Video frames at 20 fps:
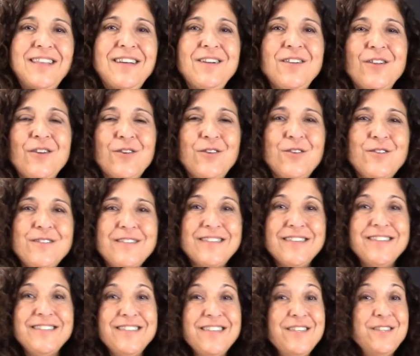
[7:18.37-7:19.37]
little learners,
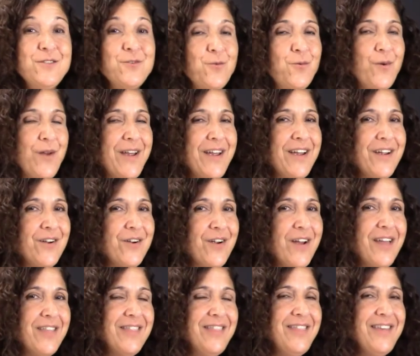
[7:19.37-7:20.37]
this is where
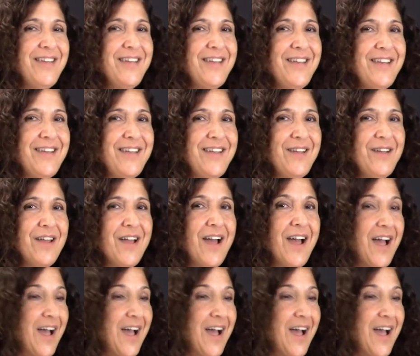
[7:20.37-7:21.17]
the